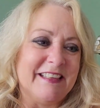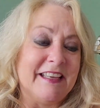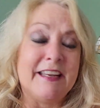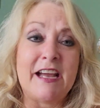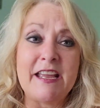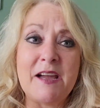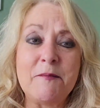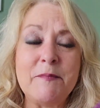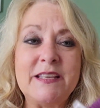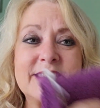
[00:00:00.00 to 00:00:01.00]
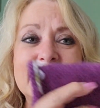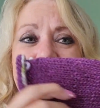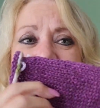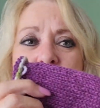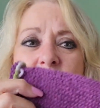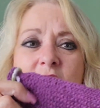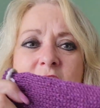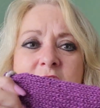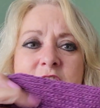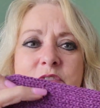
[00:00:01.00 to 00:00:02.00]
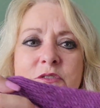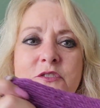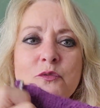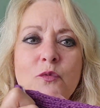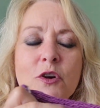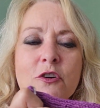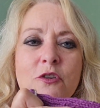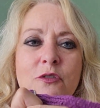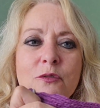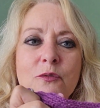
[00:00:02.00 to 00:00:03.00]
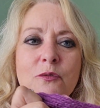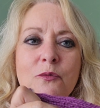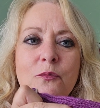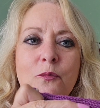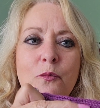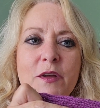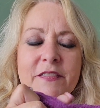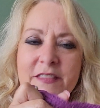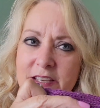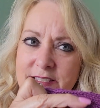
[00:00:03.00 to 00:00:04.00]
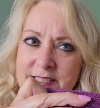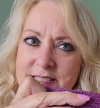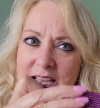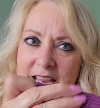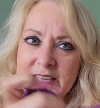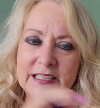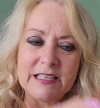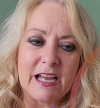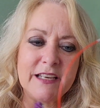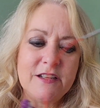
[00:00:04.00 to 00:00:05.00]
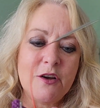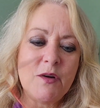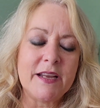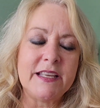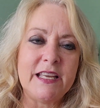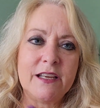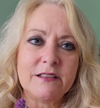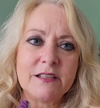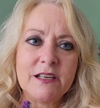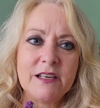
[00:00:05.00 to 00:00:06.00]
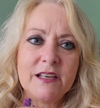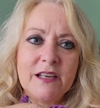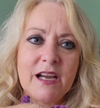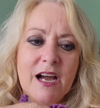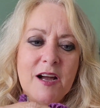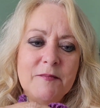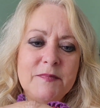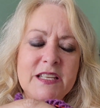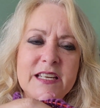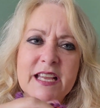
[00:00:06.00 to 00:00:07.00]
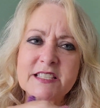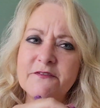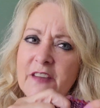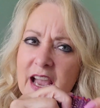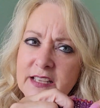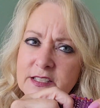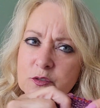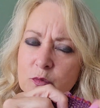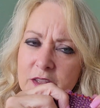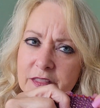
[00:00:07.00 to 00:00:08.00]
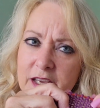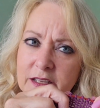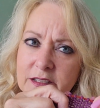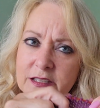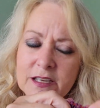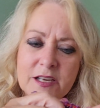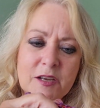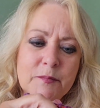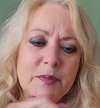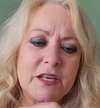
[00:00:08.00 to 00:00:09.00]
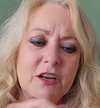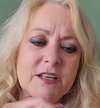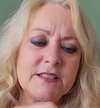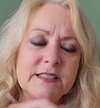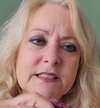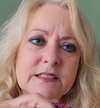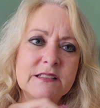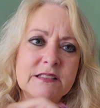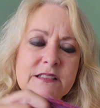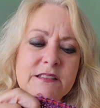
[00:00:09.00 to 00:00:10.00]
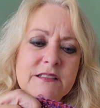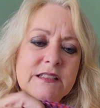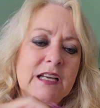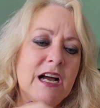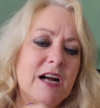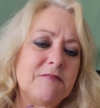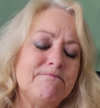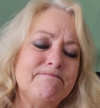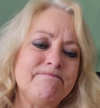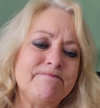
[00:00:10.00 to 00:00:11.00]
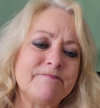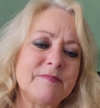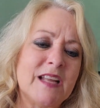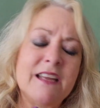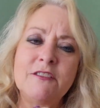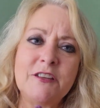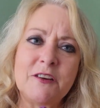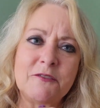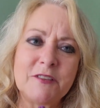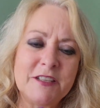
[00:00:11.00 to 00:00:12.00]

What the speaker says: And it's a little hard to work with this. I know I can't knit as fast with it because, I don't know.